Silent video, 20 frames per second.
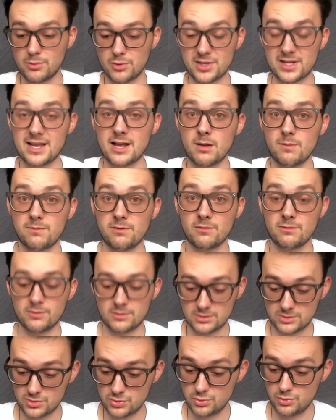pretty helpful
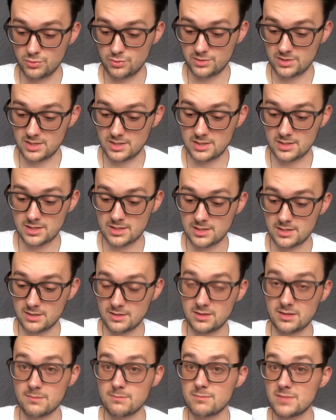to the
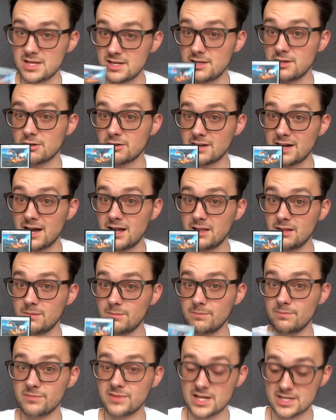Meteor
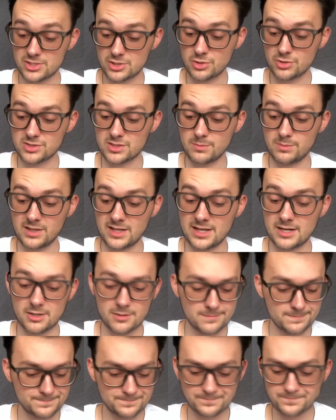Golem that shows up
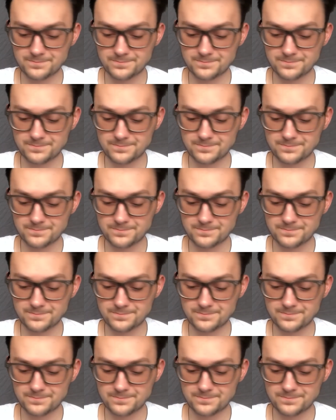later.